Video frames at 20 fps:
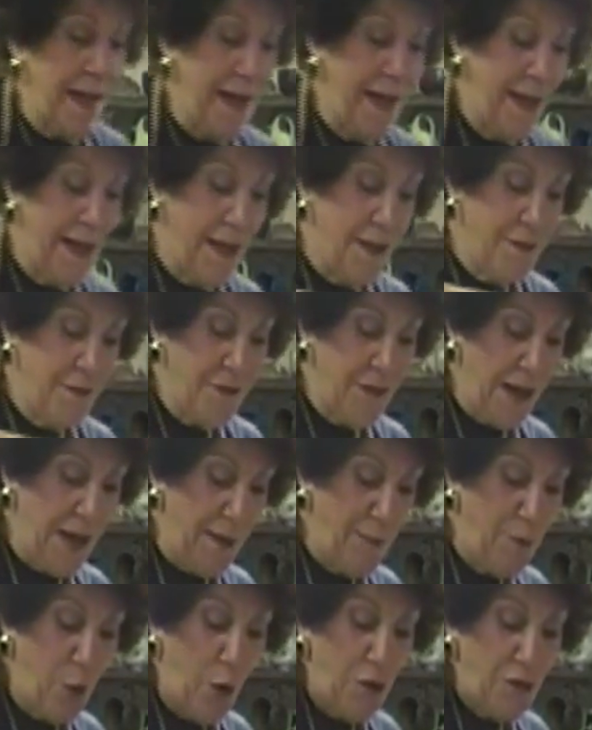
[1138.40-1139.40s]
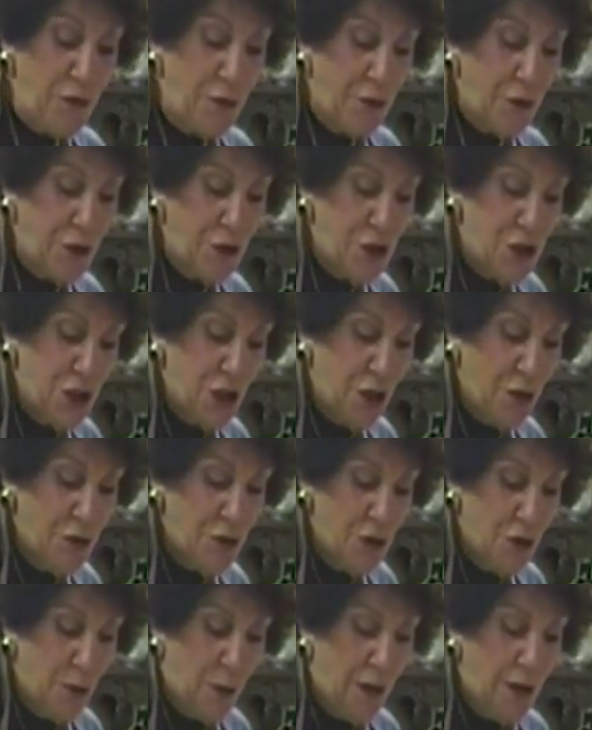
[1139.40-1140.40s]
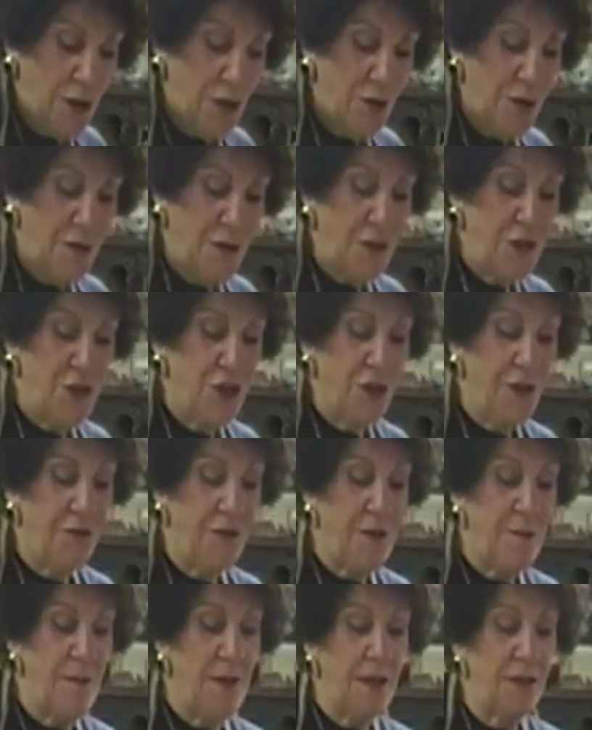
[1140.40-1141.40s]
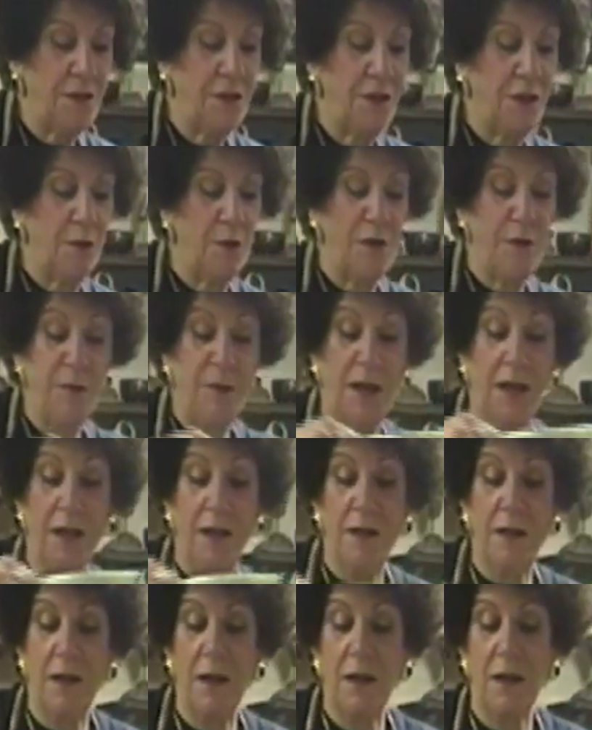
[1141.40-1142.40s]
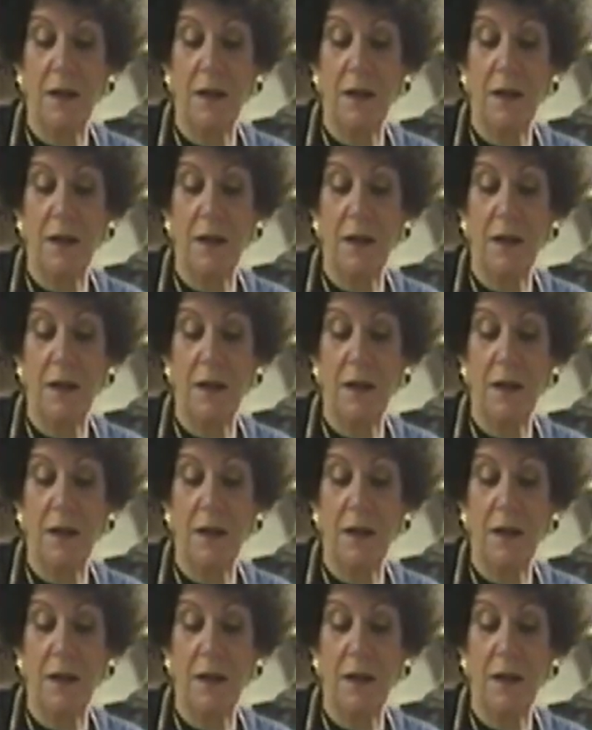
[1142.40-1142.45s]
And then I'm also going to show you, I use a jiffy mixer with my